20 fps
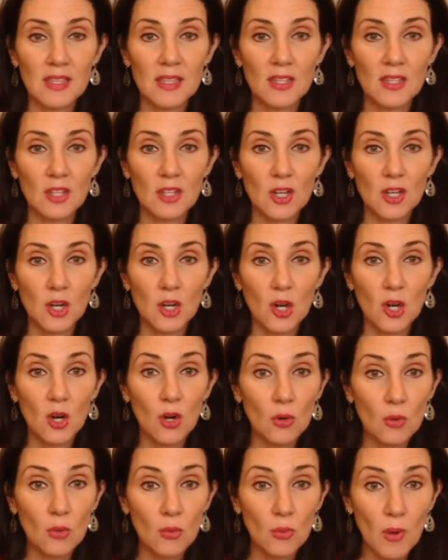
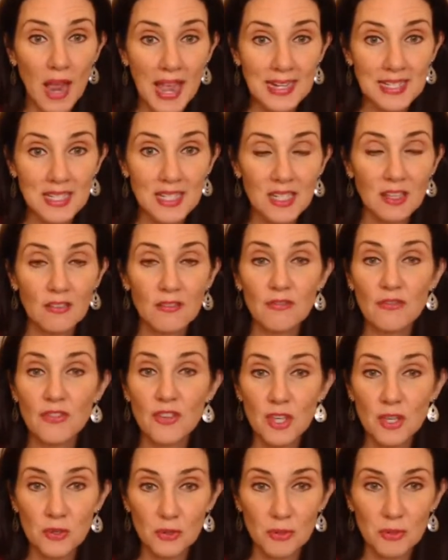correct
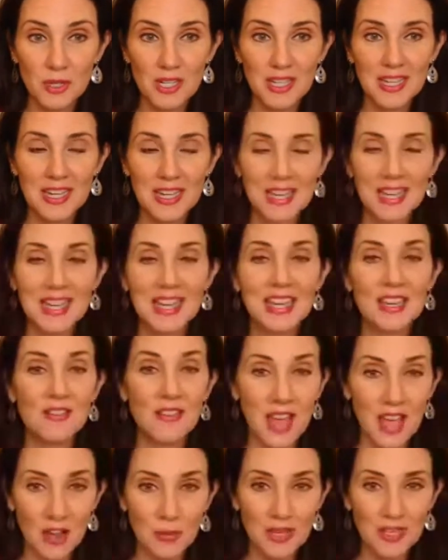view of
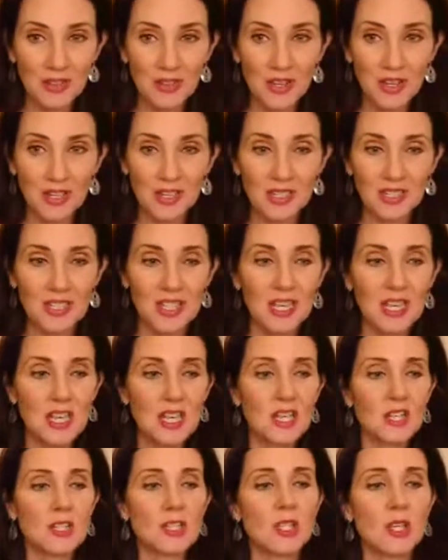how we look.
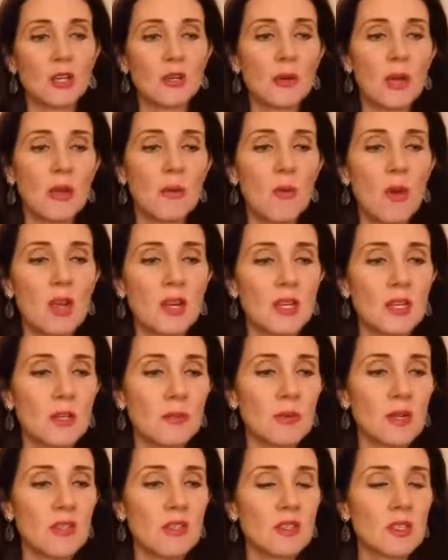So I wanted to
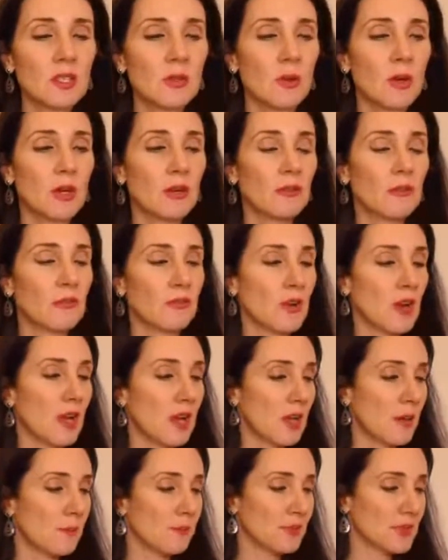read this quote
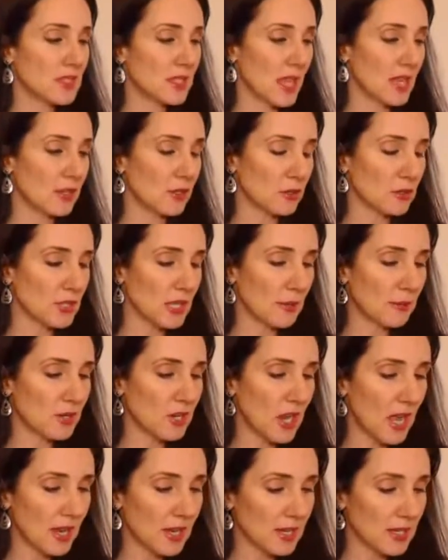from
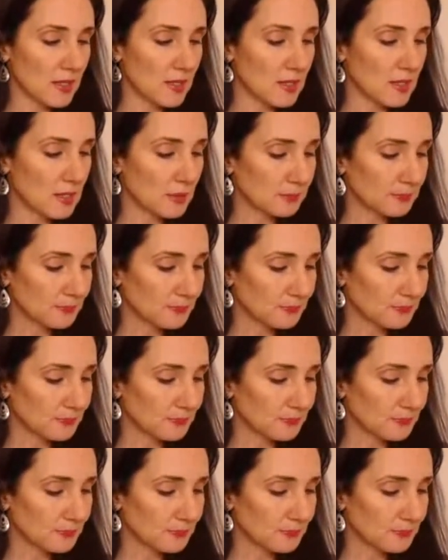Psycho-Cybernetics.